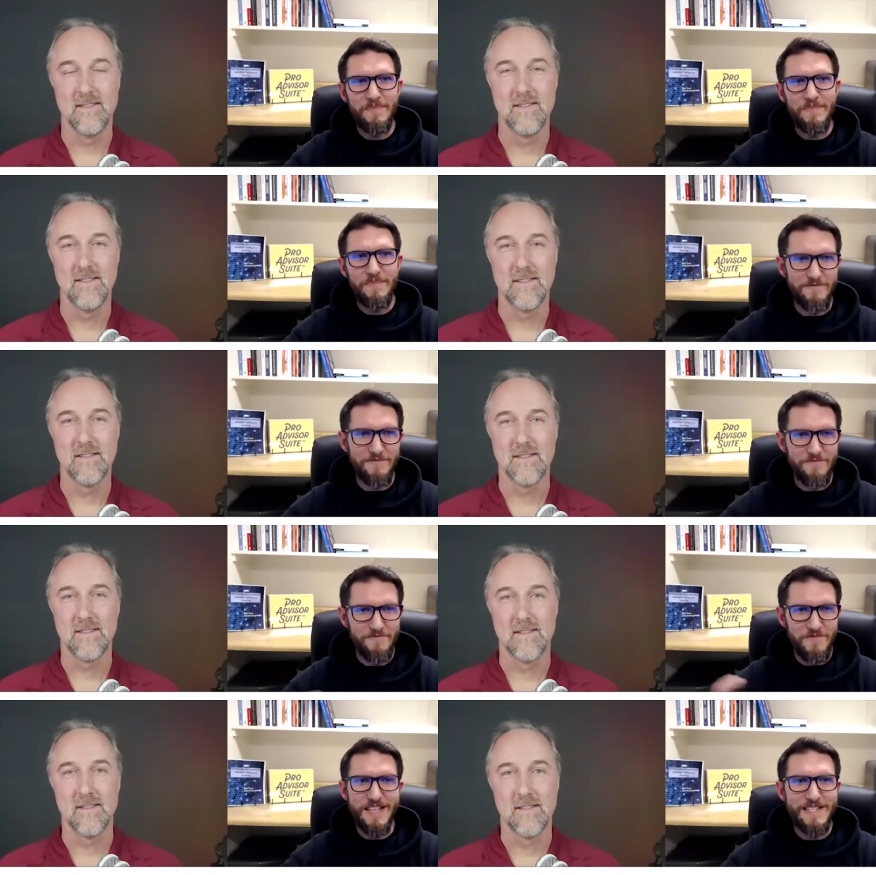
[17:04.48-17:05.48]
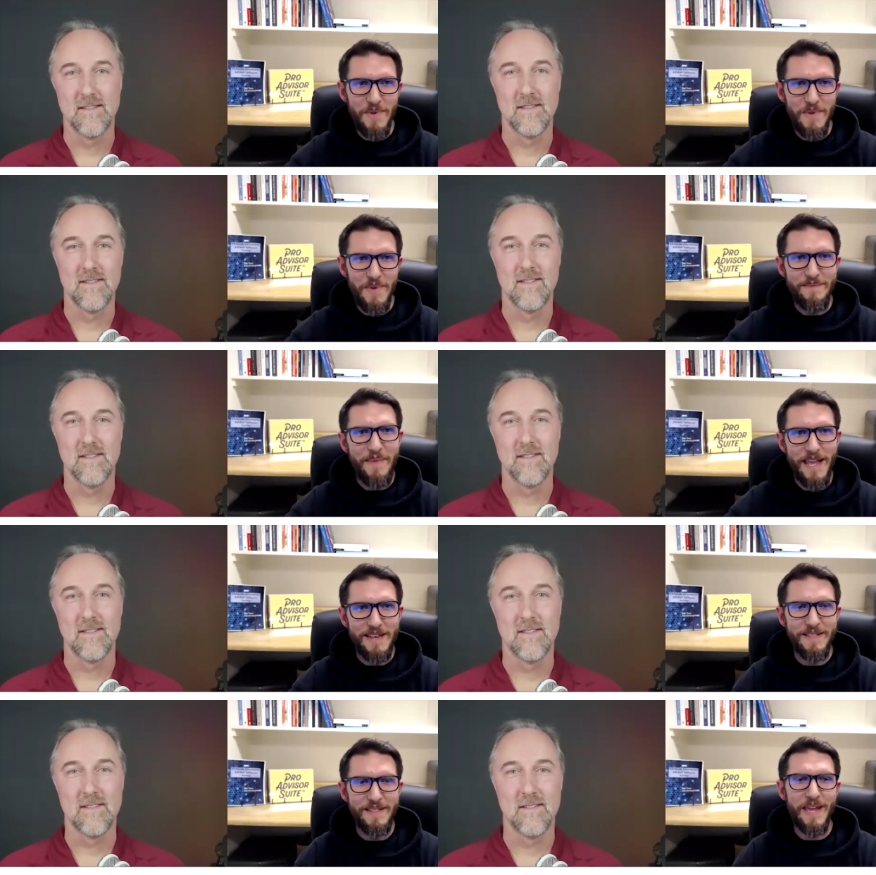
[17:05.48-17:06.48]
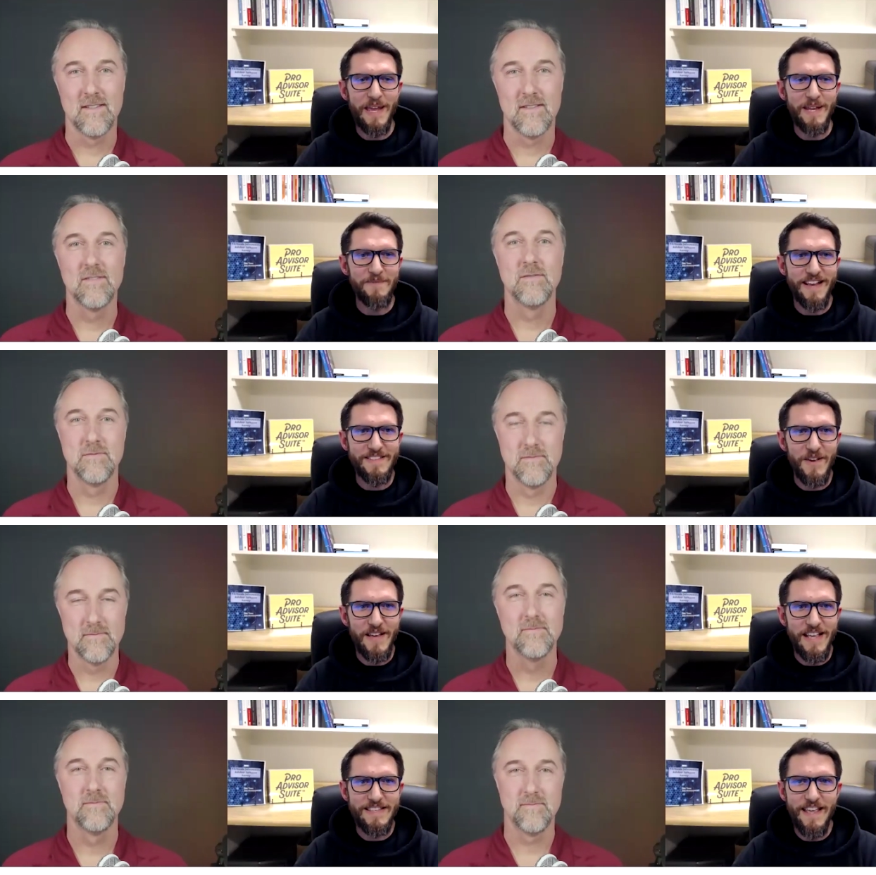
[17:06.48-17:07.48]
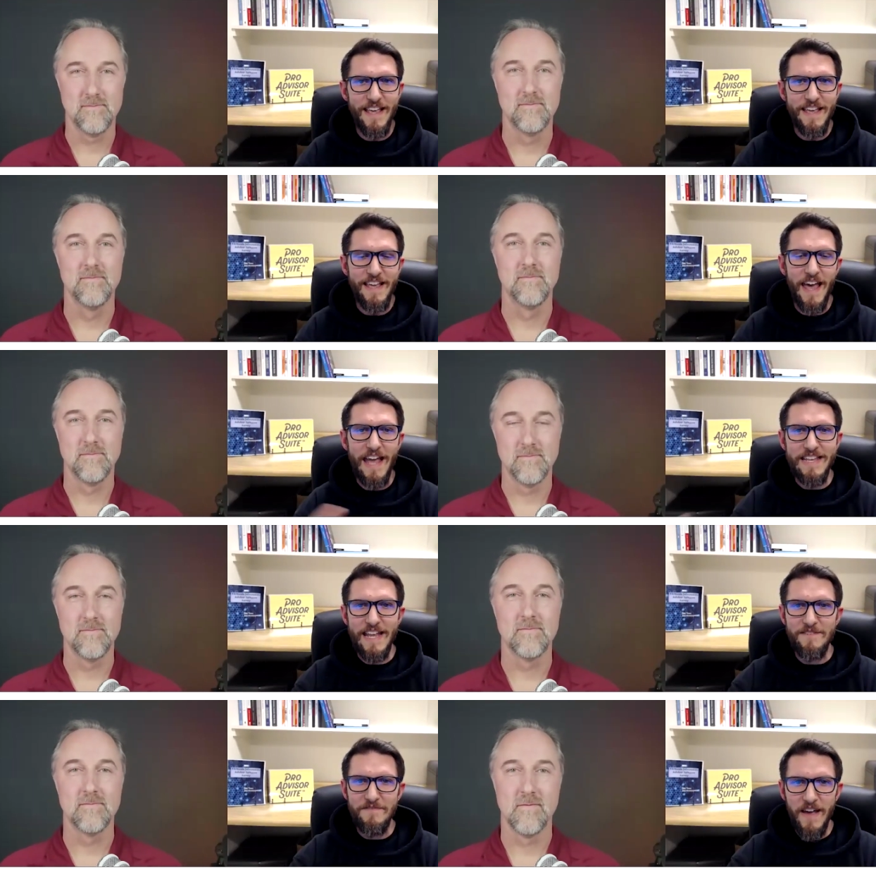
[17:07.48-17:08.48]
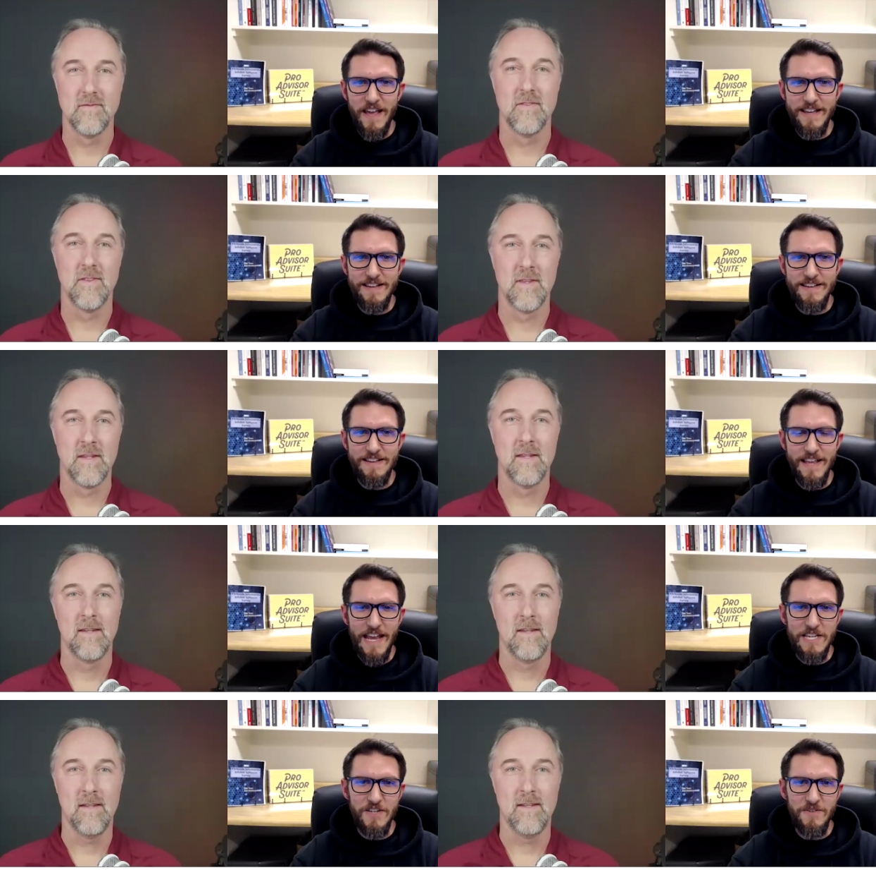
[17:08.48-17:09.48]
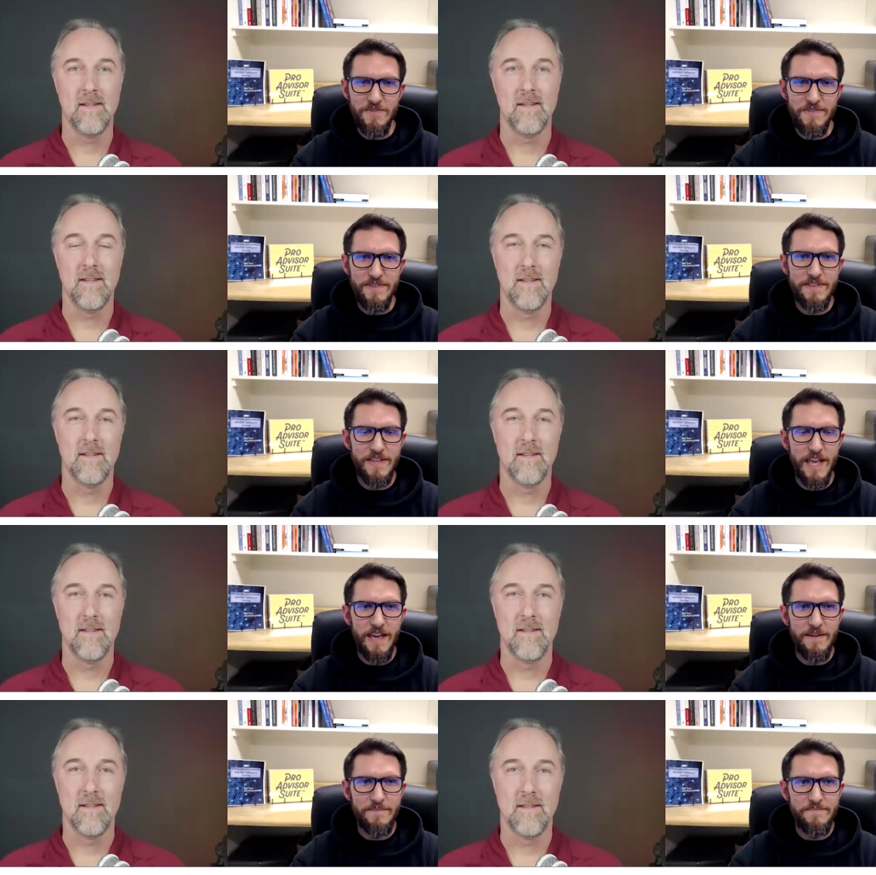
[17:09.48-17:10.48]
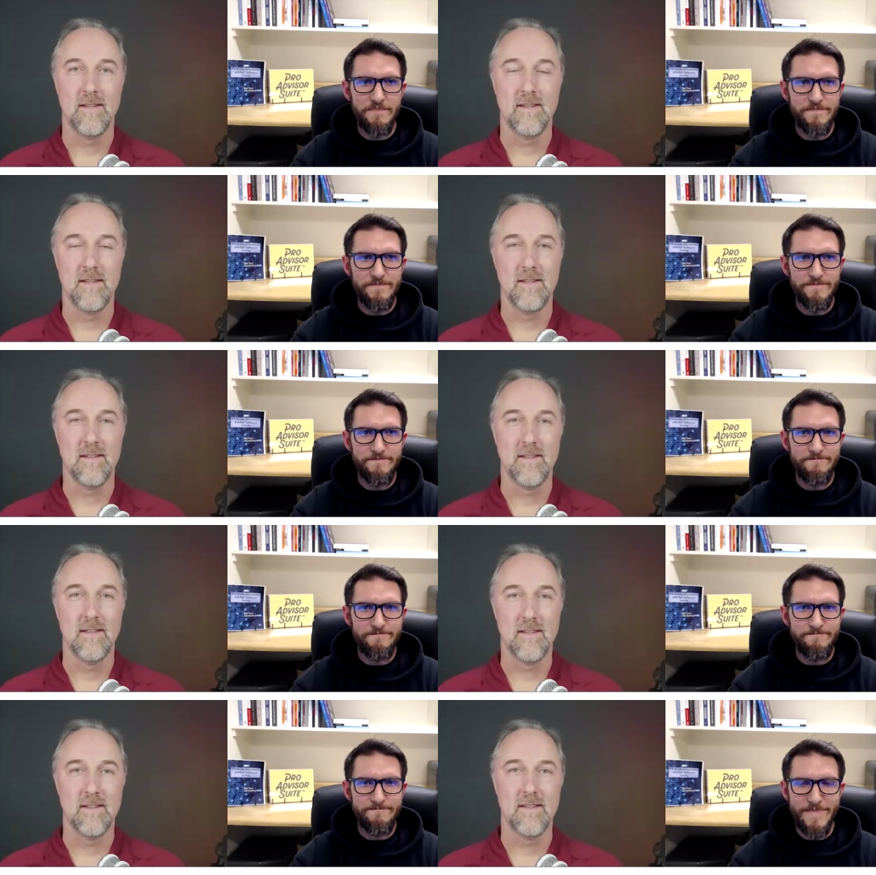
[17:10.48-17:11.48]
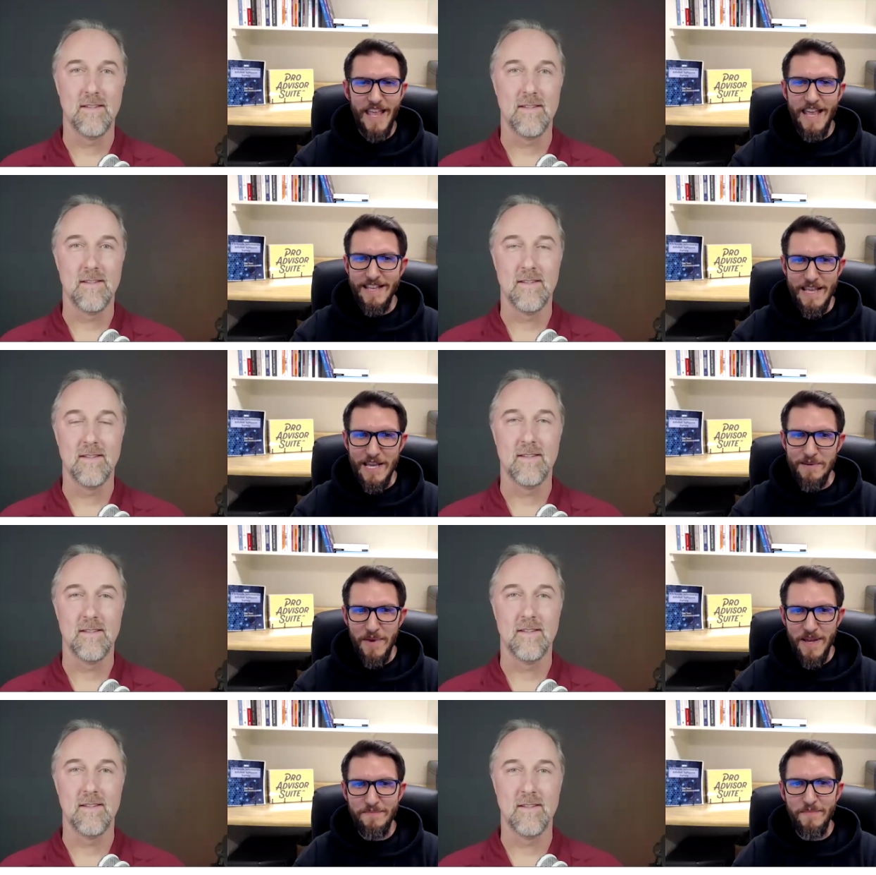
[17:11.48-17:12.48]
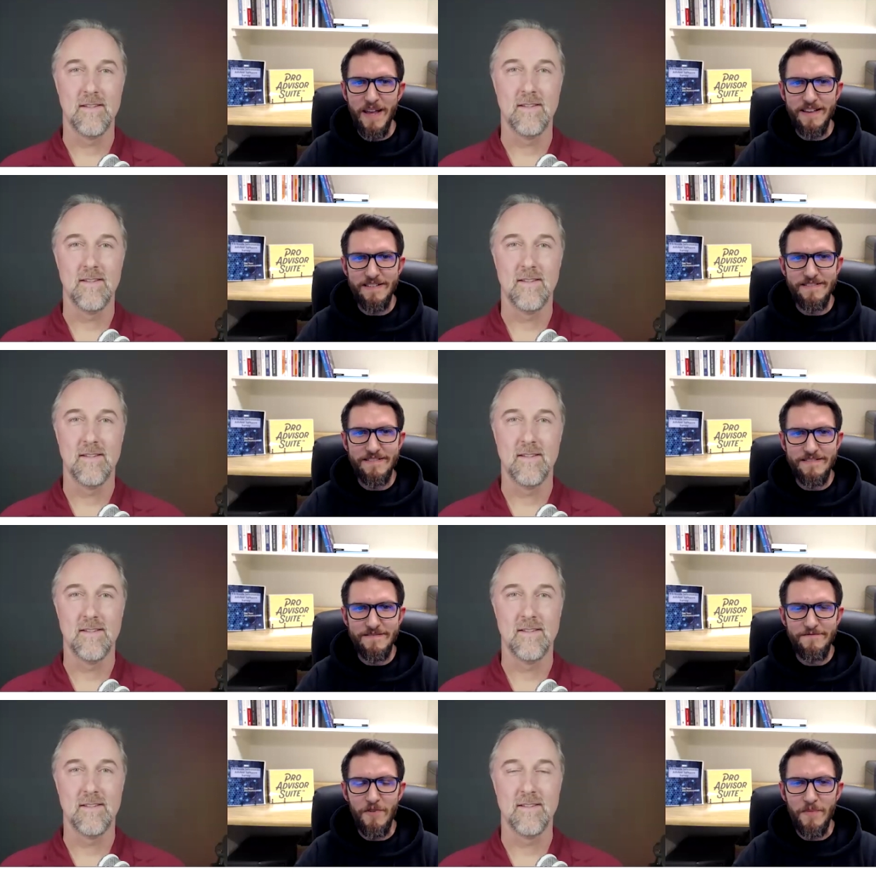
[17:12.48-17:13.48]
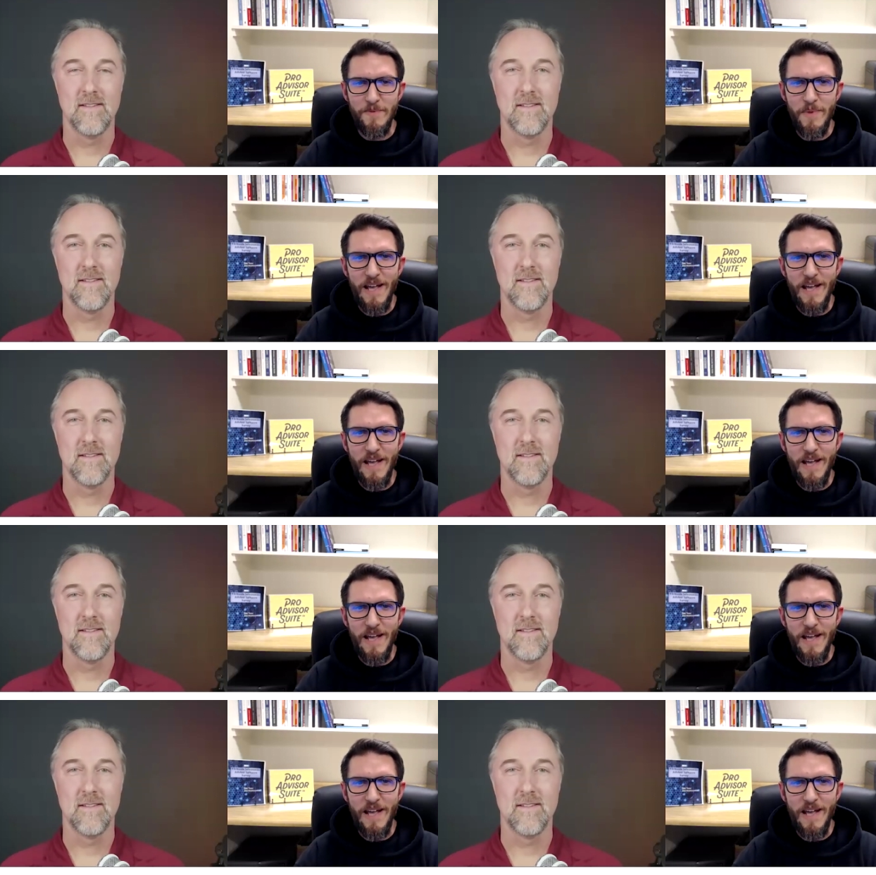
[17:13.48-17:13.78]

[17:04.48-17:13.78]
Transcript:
Speaker 1: people like really jump on the bat the bandwagon so i guess identifying issues um kate Gian, my my former